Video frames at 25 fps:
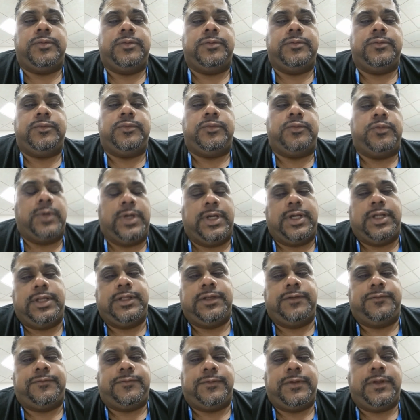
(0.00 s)
Well,
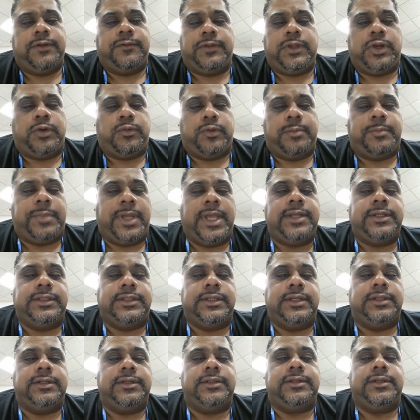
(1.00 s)
if they're
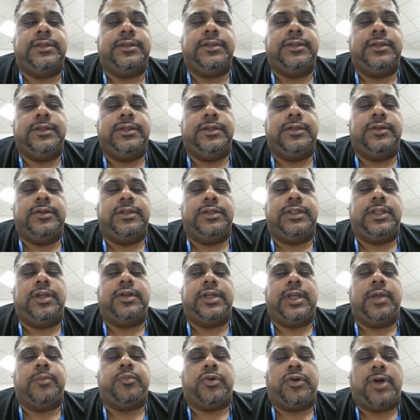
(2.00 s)
repentant, they'll
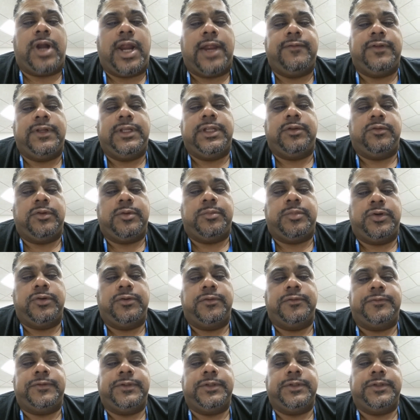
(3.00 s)
get privately reproved.